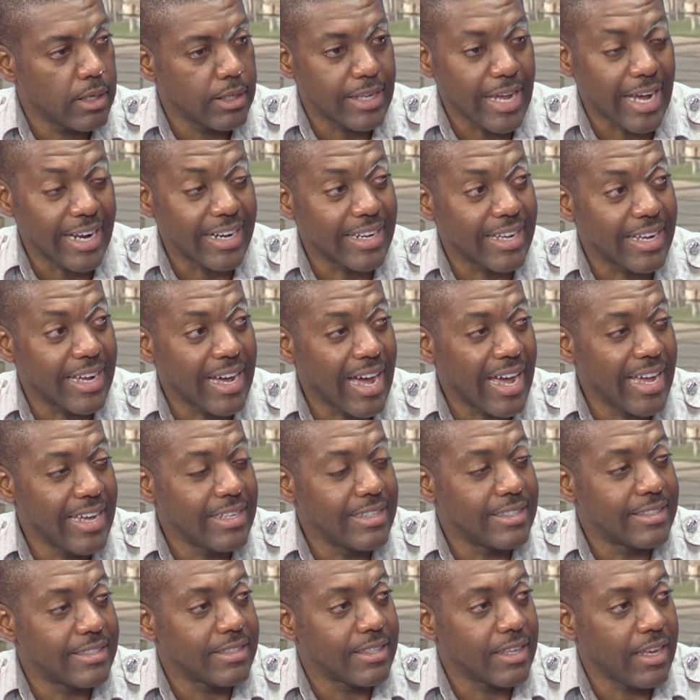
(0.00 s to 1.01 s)
that
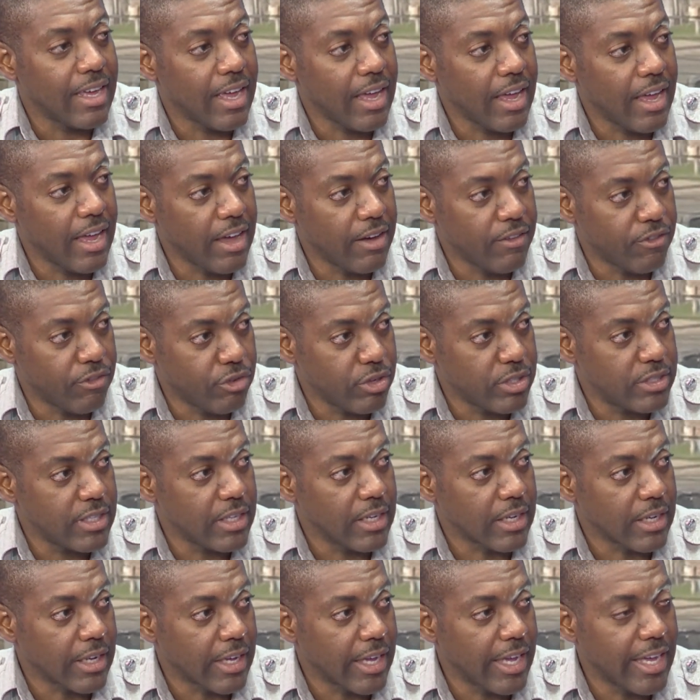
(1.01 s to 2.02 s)
guides
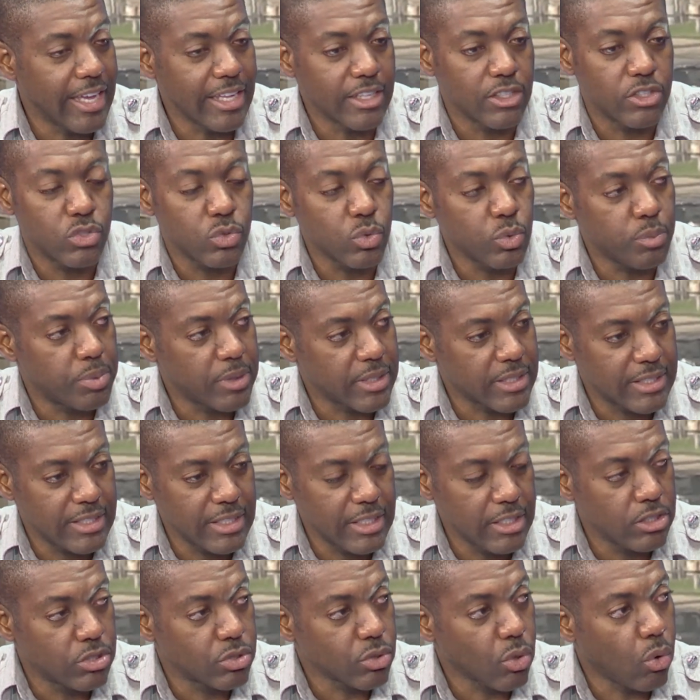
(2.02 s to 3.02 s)
everything. It
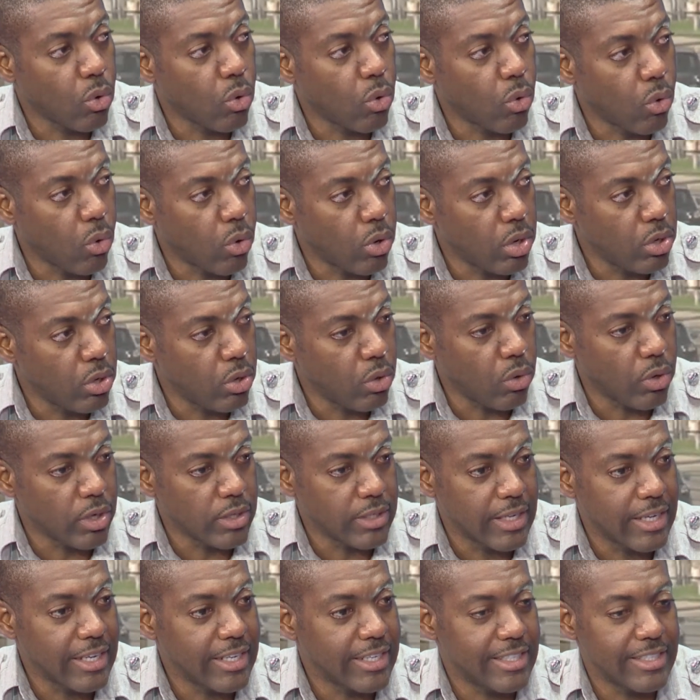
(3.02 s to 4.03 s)
supersedes all law.
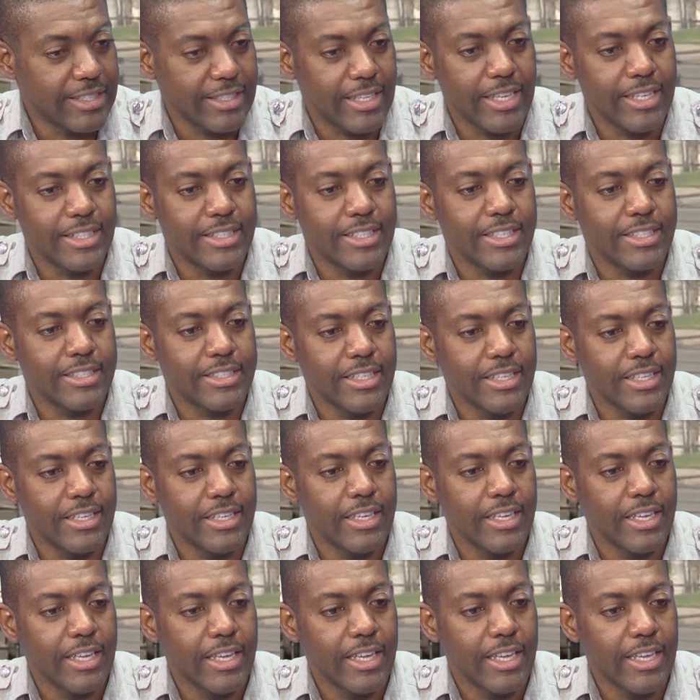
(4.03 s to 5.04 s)
It is
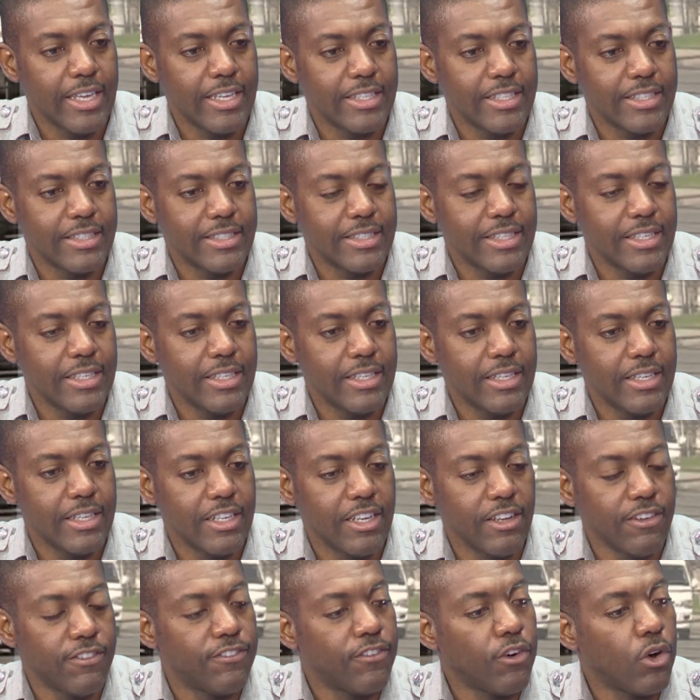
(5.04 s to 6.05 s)

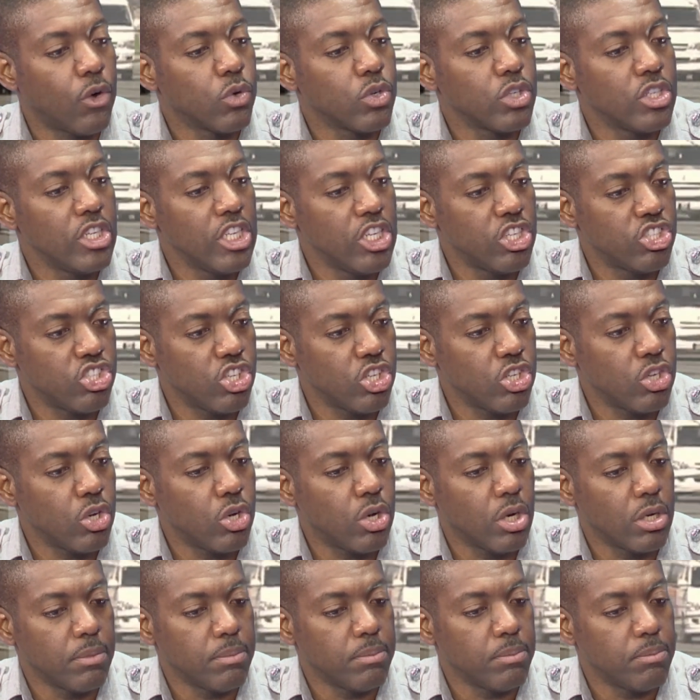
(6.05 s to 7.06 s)
the foundation
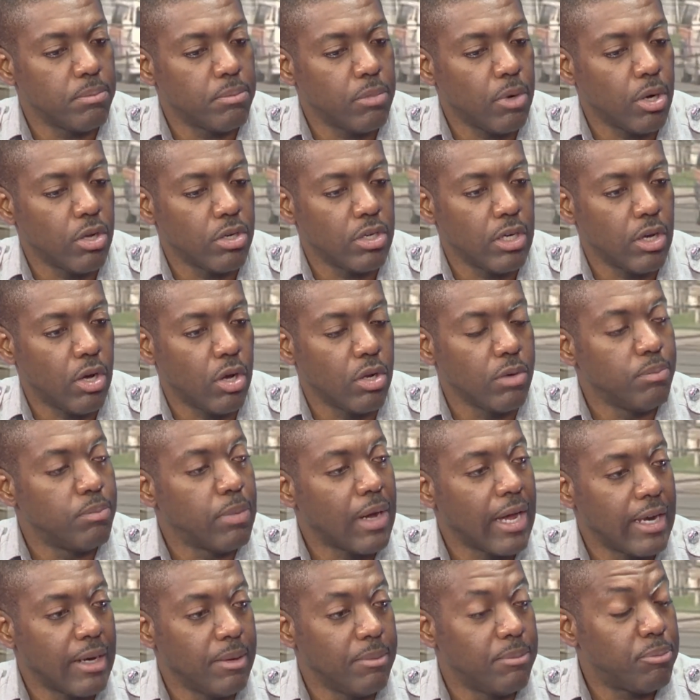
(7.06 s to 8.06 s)
on
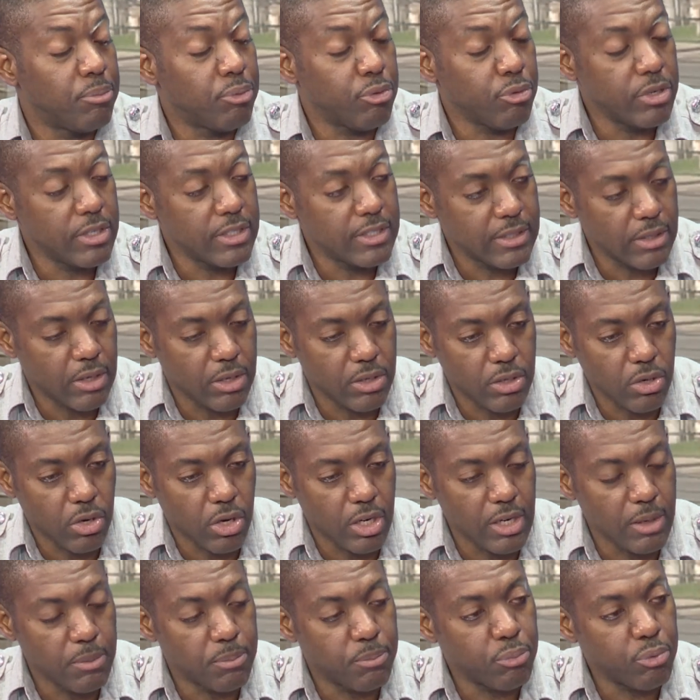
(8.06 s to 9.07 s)

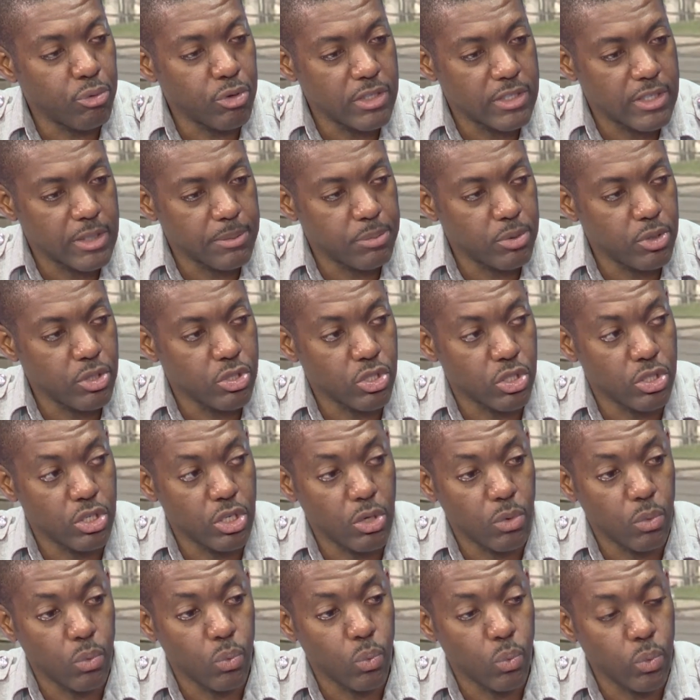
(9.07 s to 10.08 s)
the principles
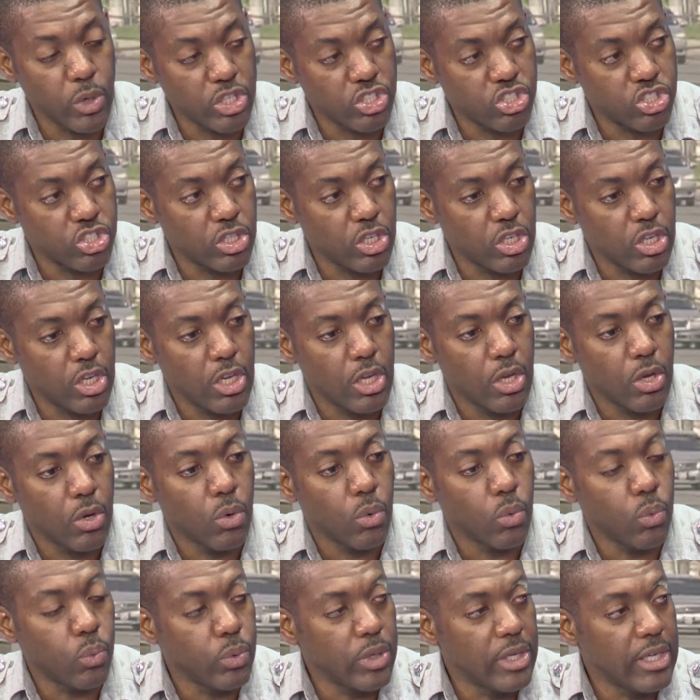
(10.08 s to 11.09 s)
under which
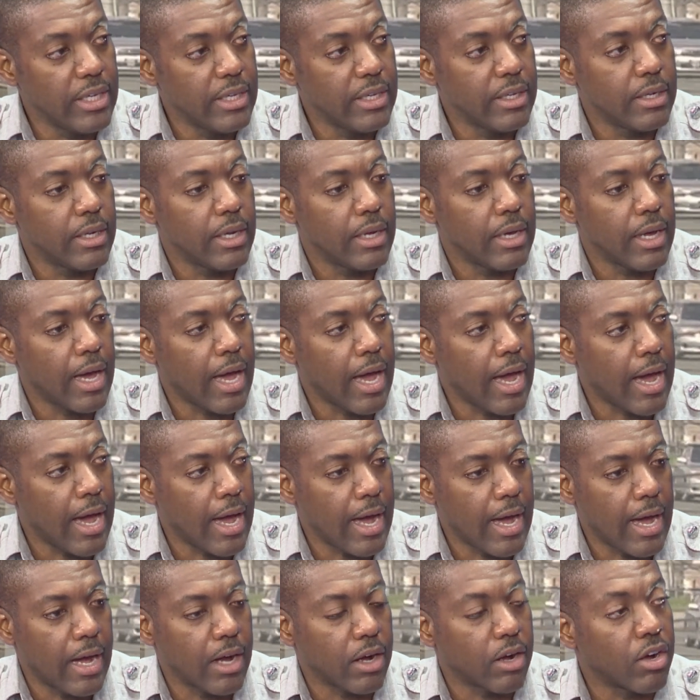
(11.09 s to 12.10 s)
we
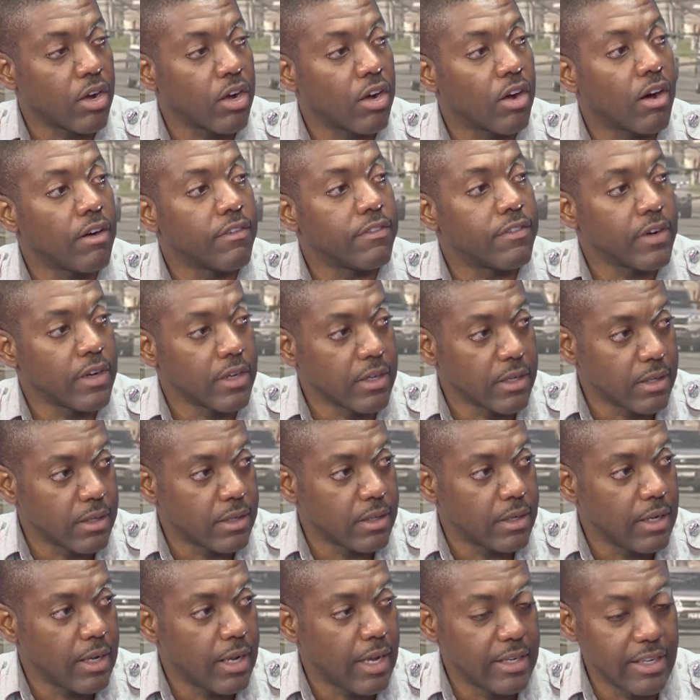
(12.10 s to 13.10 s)
are governed.
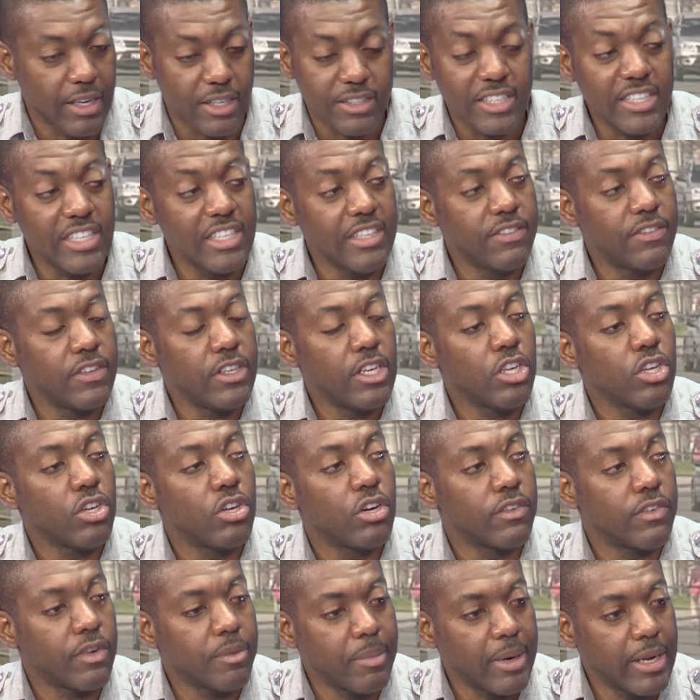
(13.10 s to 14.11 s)
Right. Not even the
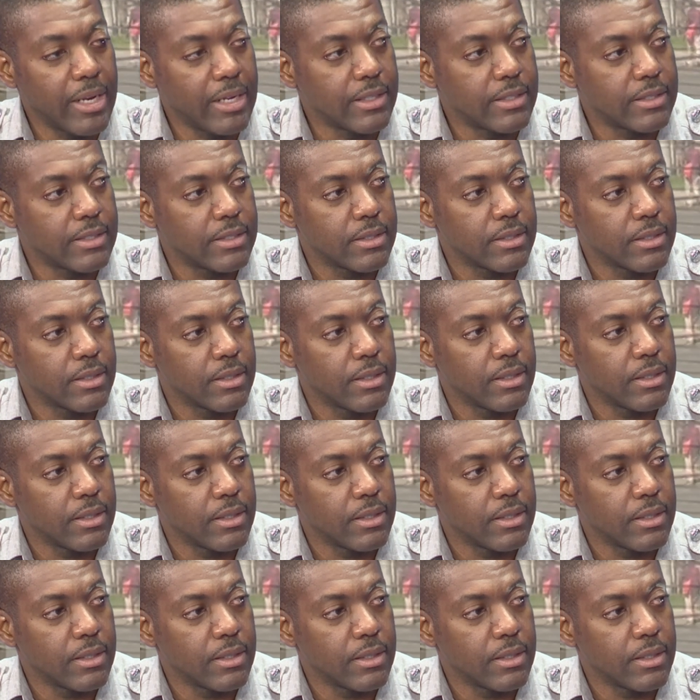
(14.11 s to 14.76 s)
government